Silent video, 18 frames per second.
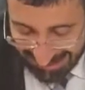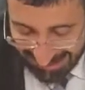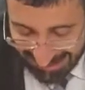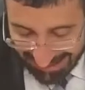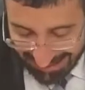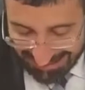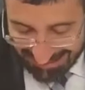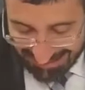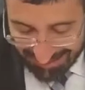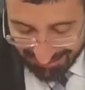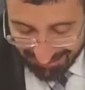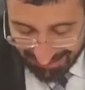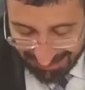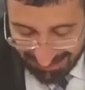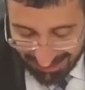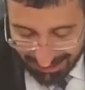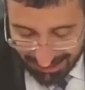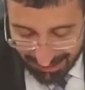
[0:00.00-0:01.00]
As
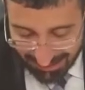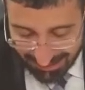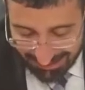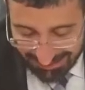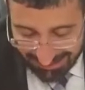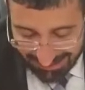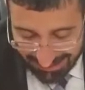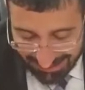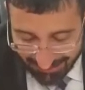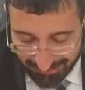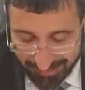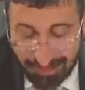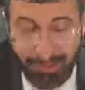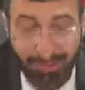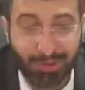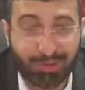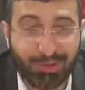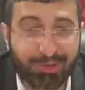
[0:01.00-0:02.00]
nivachazoy da avet
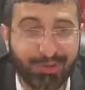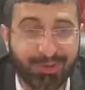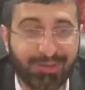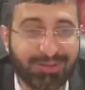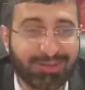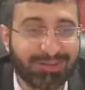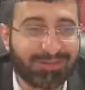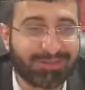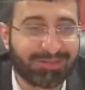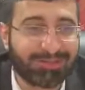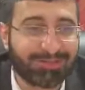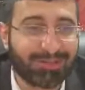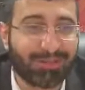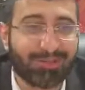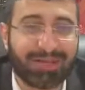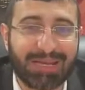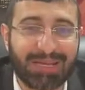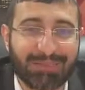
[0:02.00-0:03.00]
kui kui.
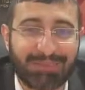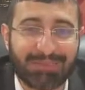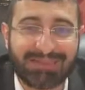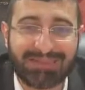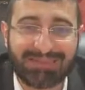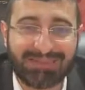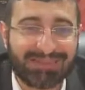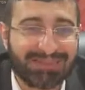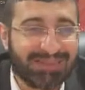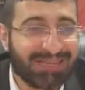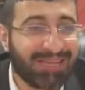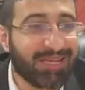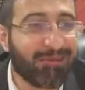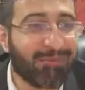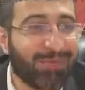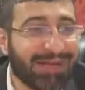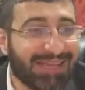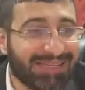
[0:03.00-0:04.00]
So what happened? He
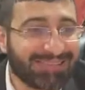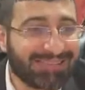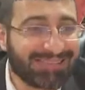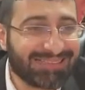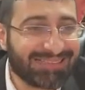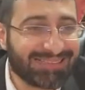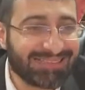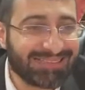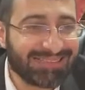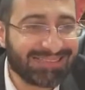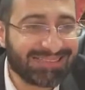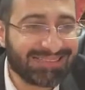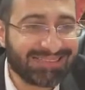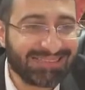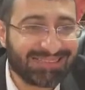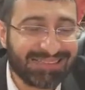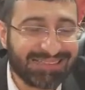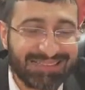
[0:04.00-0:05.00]
went
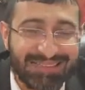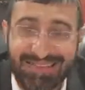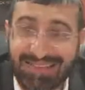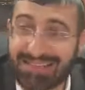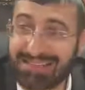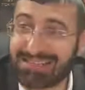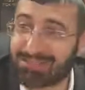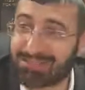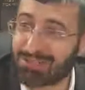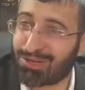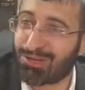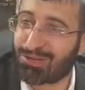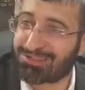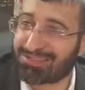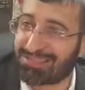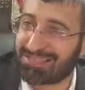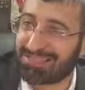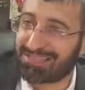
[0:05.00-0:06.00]
and he saw
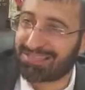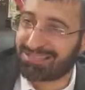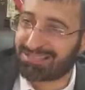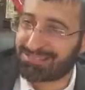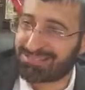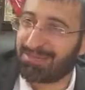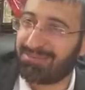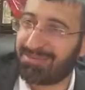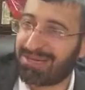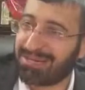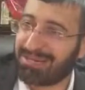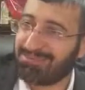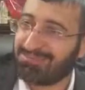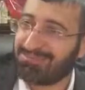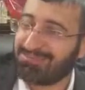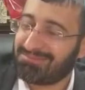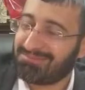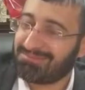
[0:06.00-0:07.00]
the
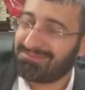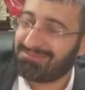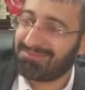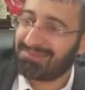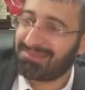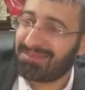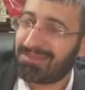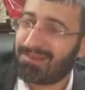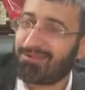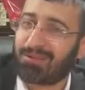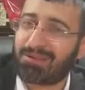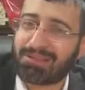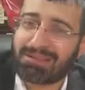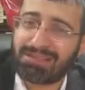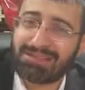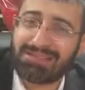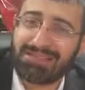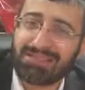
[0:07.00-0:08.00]
Shamaim.
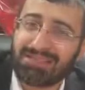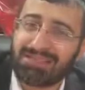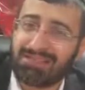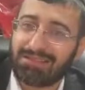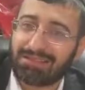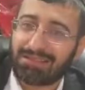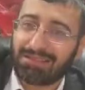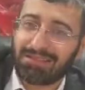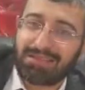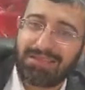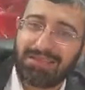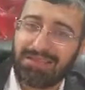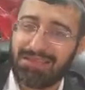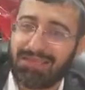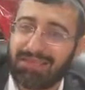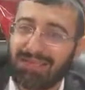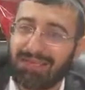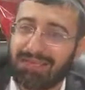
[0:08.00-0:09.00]
What he did?
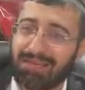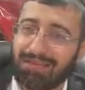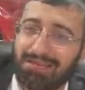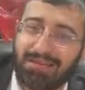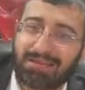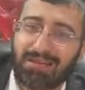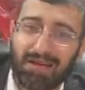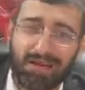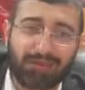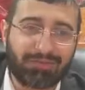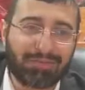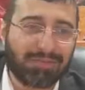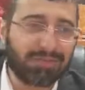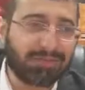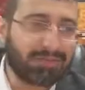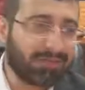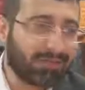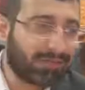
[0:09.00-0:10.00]
He carved
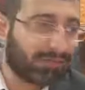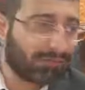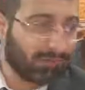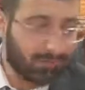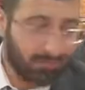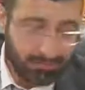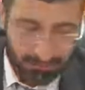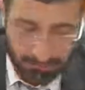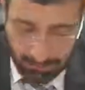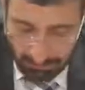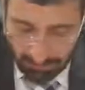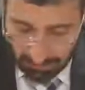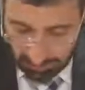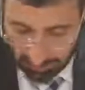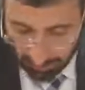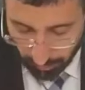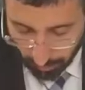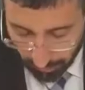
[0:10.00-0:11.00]
in the
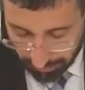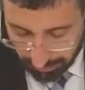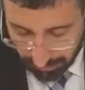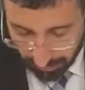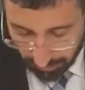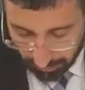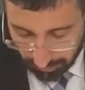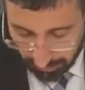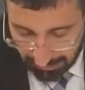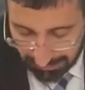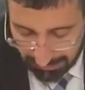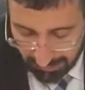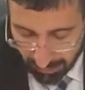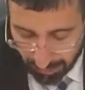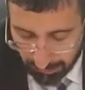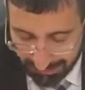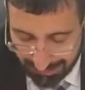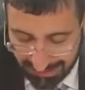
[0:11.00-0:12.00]
window.
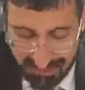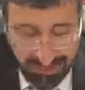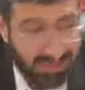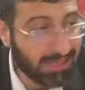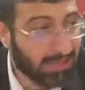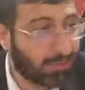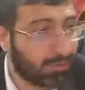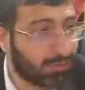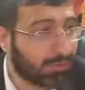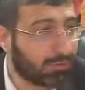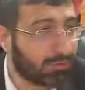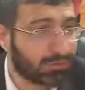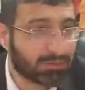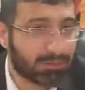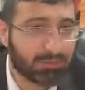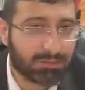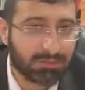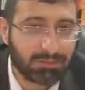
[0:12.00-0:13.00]
Kelomar
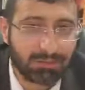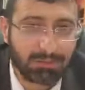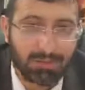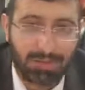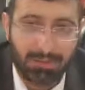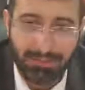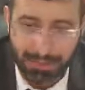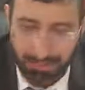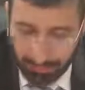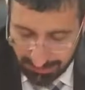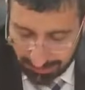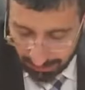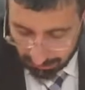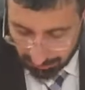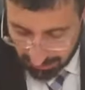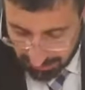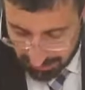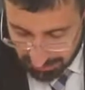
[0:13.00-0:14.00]
chalonot. He made
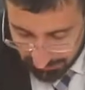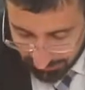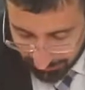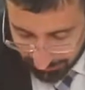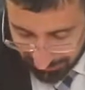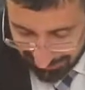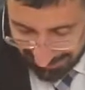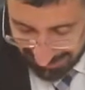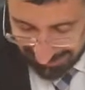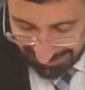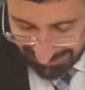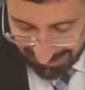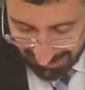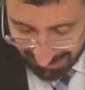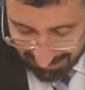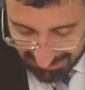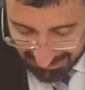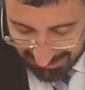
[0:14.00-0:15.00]
windows. The
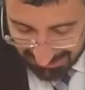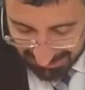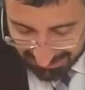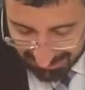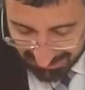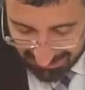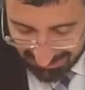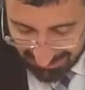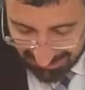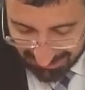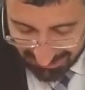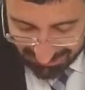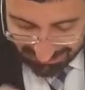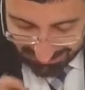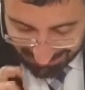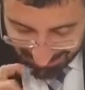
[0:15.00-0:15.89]
amrinan be midrash.